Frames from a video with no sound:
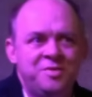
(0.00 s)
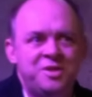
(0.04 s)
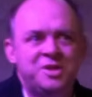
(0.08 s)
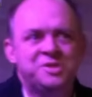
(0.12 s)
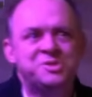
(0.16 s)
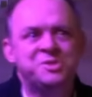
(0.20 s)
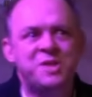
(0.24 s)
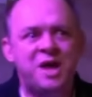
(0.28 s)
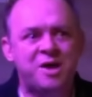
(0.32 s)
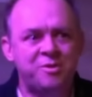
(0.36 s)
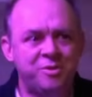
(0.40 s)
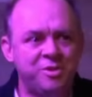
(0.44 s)

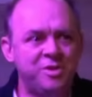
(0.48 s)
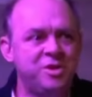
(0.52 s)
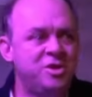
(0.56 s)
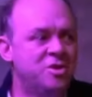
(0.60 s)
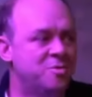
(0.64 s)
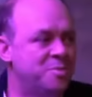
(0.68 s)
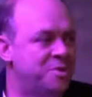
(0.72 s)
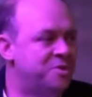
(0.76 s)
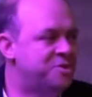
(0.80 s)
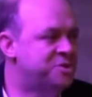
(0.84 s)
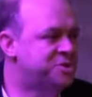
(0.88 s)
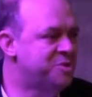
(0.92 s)
that it's not really
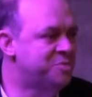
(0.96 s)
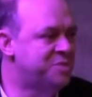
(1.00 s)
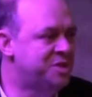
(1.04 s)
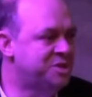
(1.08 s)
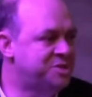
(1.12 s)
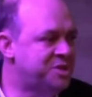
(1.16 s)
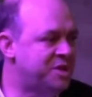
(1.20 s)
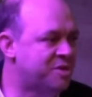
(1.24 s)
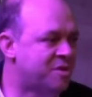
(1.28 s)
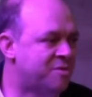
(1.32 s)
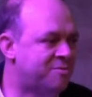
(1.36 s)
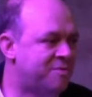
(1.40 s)
human. There's
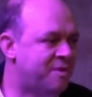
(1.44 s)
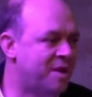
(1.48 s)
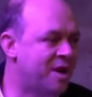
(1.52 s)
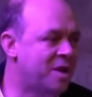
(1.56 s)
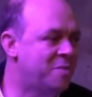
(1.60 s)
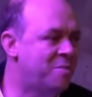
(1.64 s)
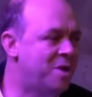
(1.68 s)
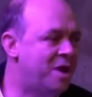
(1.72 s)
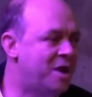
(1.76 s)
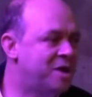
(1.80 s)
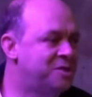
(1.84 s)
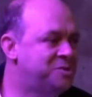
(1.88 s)
something
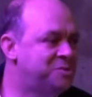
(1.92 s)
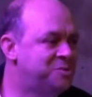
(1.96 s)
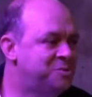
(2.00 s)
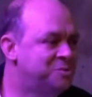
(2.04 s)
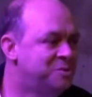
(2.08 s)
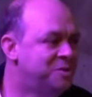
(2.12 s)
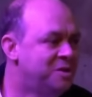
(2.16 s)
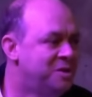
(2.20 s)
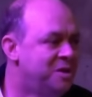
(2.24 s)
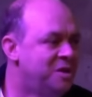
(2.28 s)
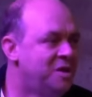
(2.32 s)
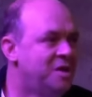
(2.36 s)
terrifying about it.